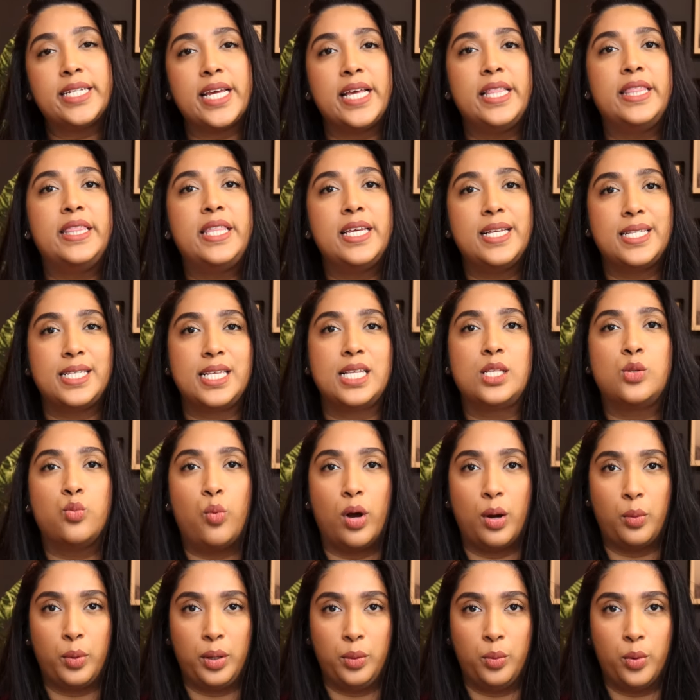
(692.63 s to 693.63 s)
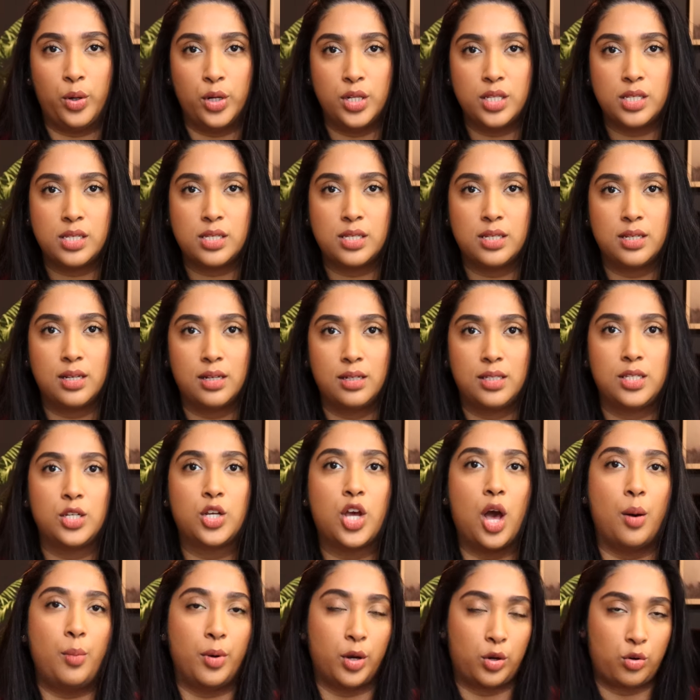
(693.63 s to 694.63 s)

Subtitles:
And this is what we want to come